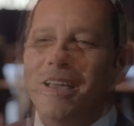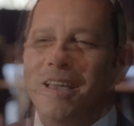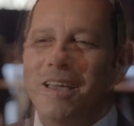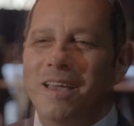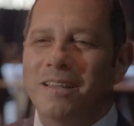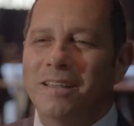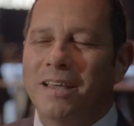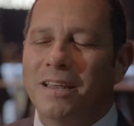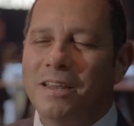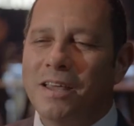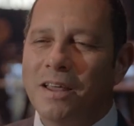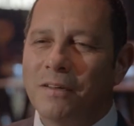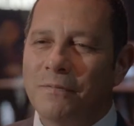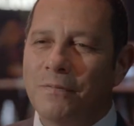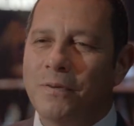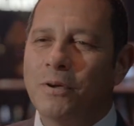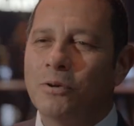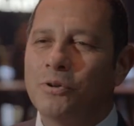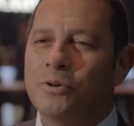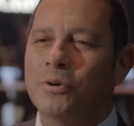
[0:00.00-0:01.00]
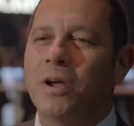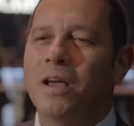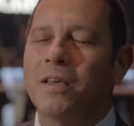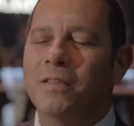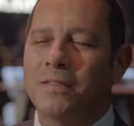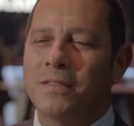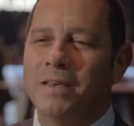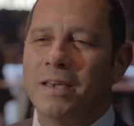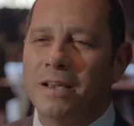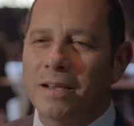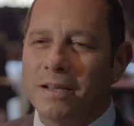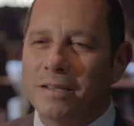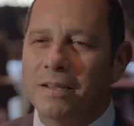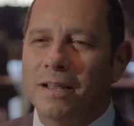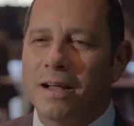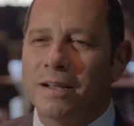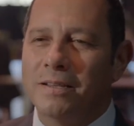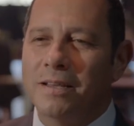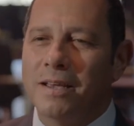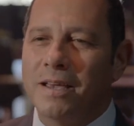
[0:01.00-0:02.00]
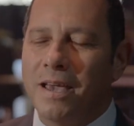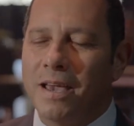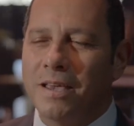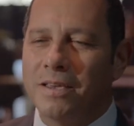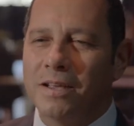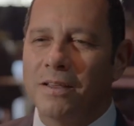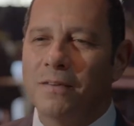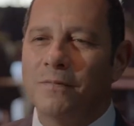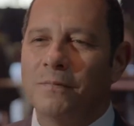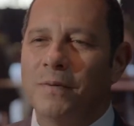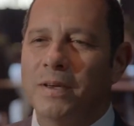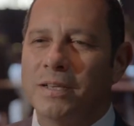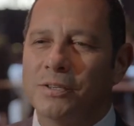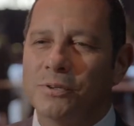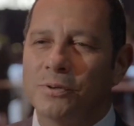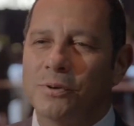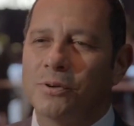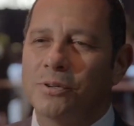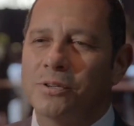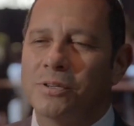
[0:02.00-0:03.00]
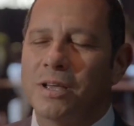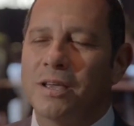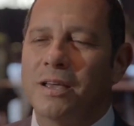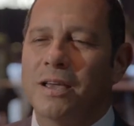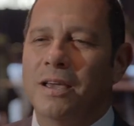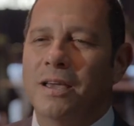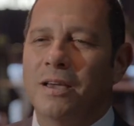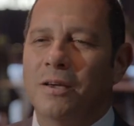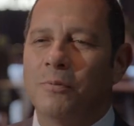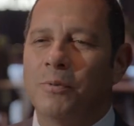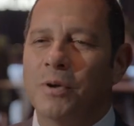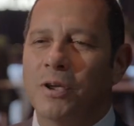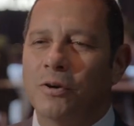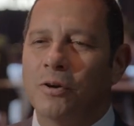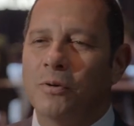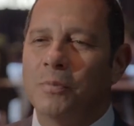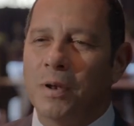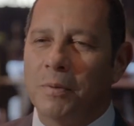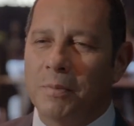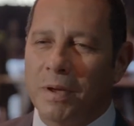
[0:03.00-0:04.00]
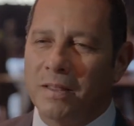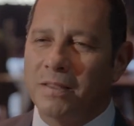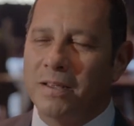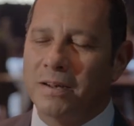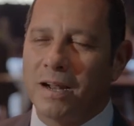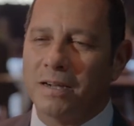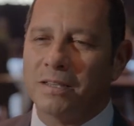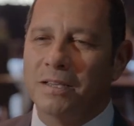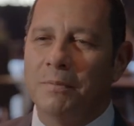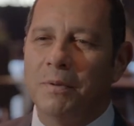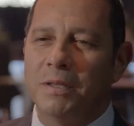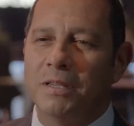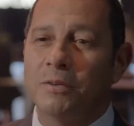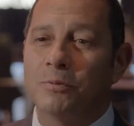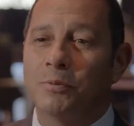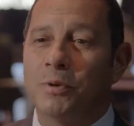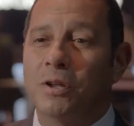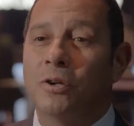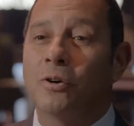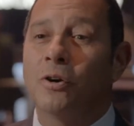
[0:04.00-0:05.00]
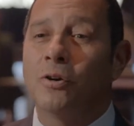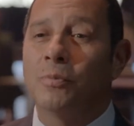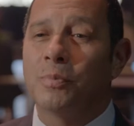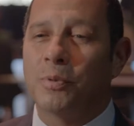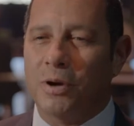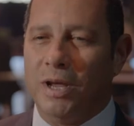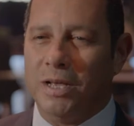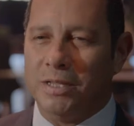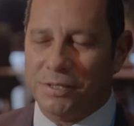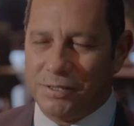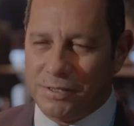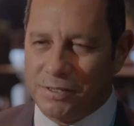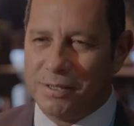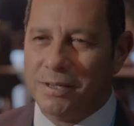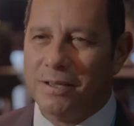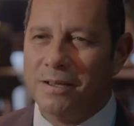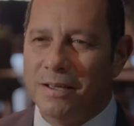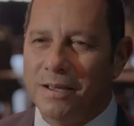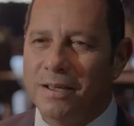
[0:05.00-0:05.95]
In the near future, I think that the angel investors, uh, we complement their activities with corporates.